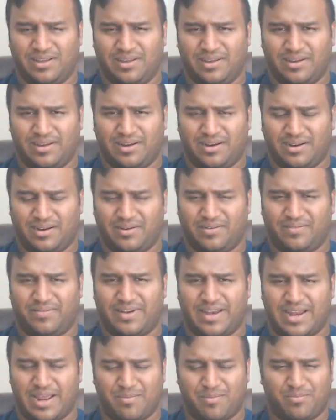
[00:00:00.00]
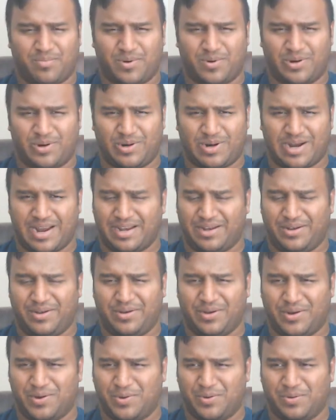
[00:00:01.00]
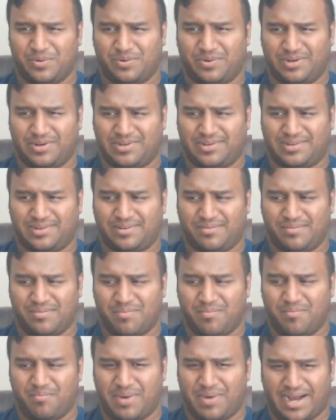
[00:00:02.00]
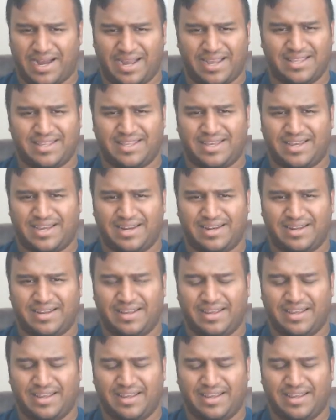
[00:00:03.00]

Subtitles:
of an emperor. I don't buy that.